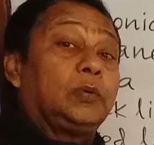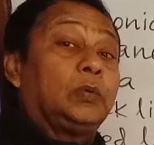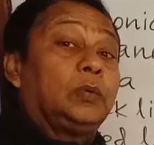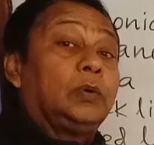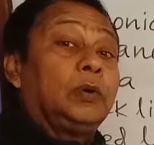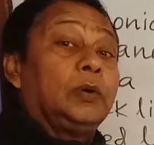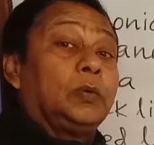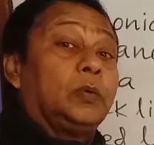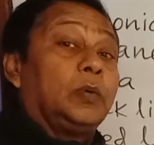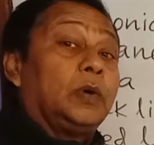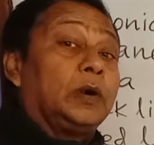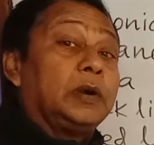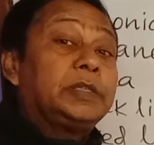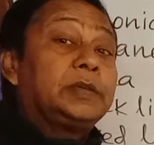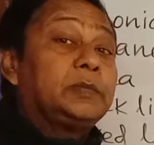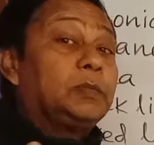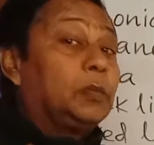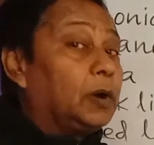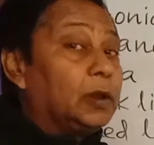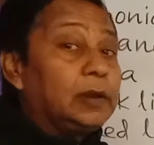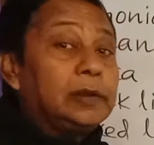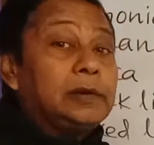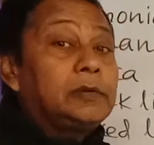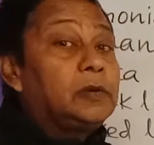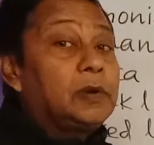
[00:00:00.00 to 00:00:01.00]
know what is the
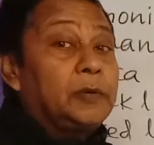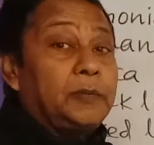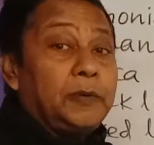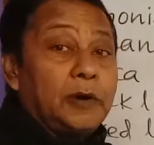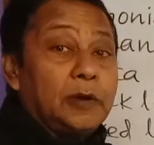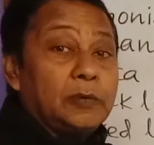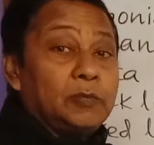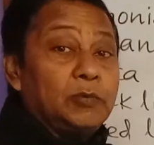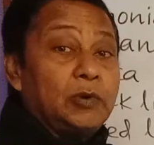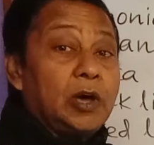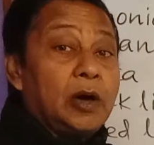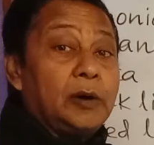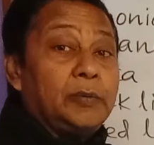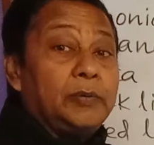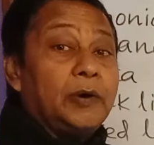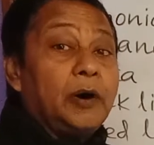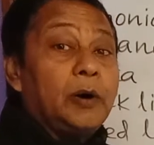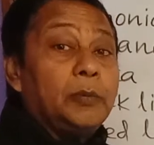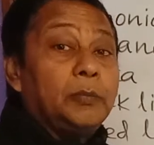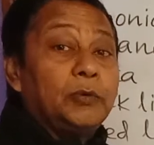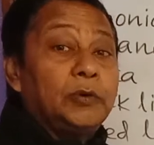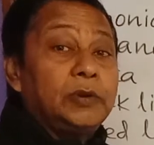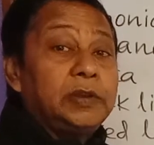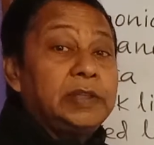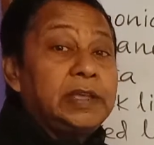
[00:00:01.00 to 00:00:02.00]
molecular formula of
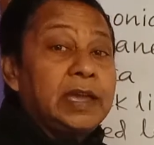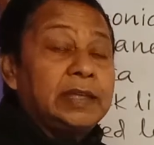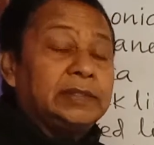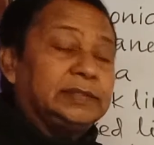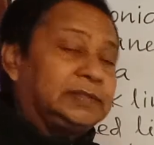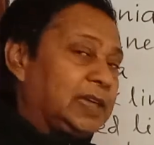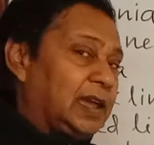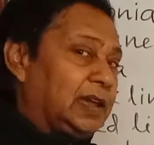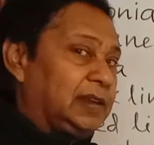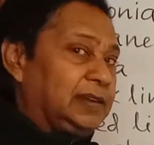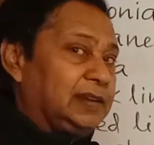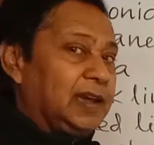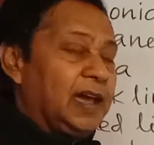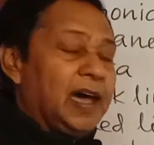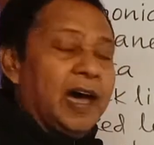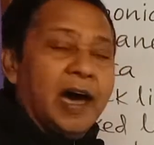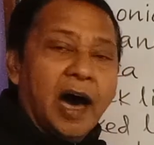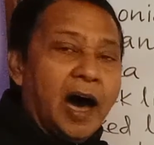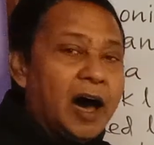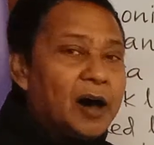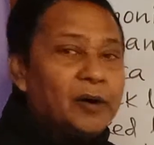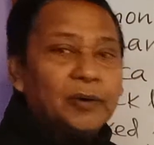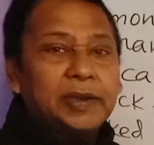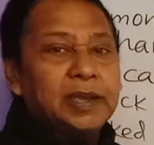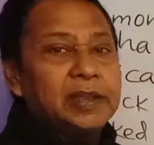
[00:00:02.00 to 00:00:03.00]
ammonia, then
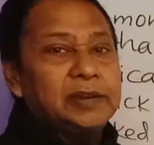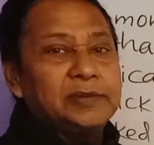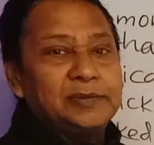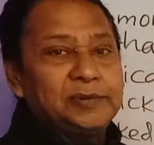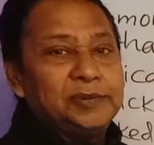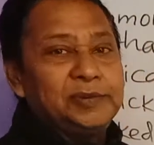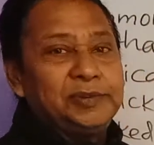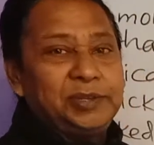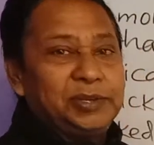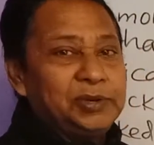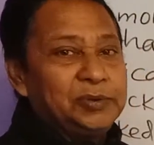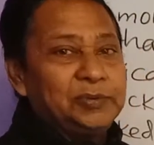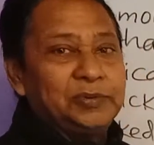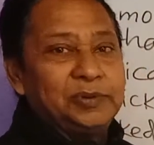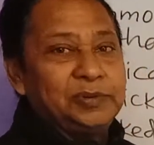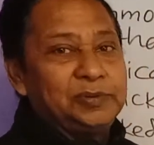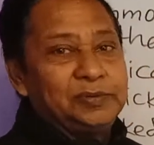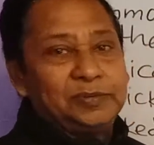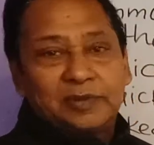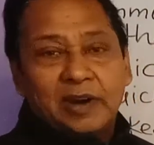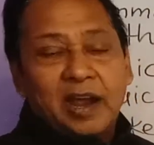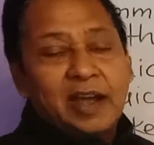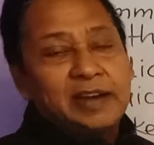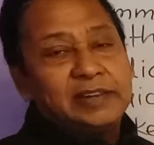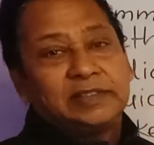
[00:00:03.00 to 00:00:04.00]
how can you
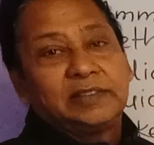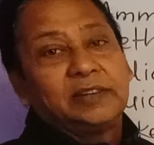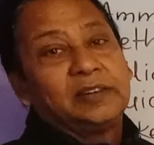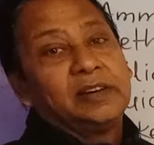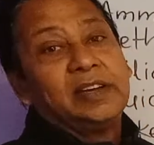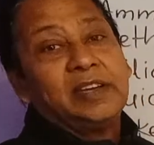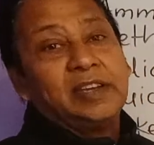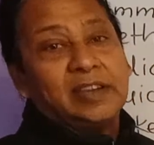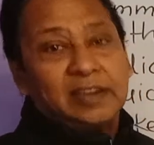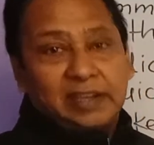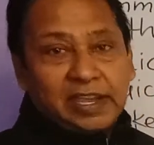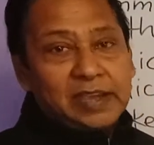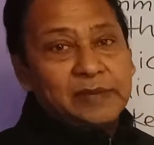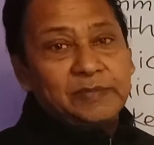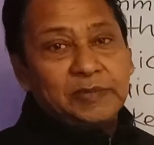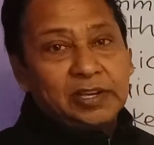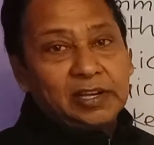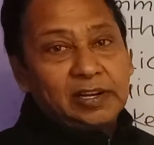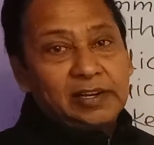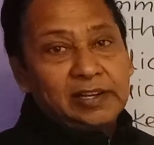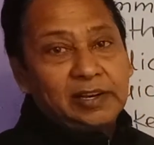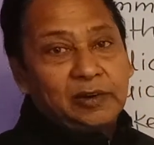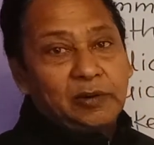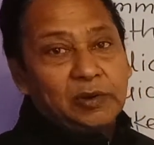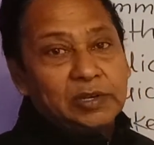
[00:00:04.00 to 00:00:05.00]
write the
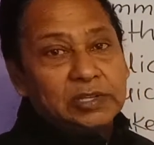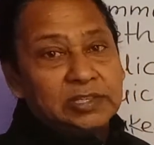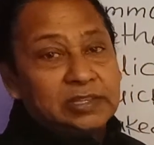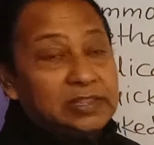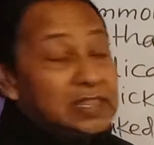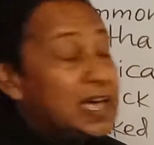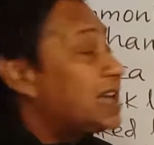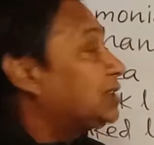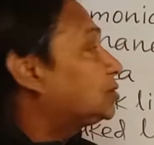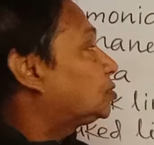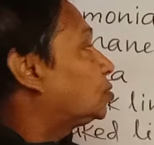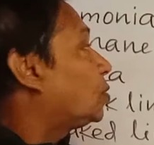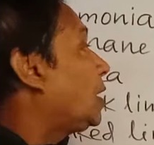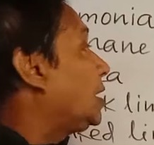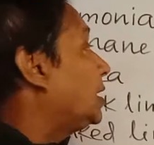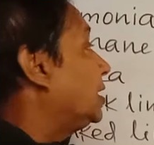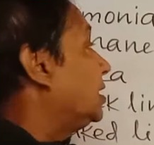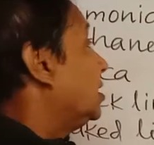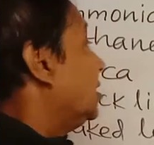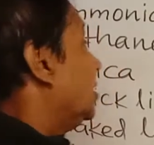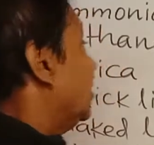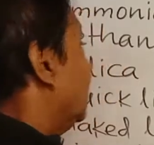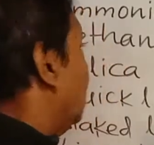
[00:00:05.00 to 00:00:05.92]
chemical equation? That's why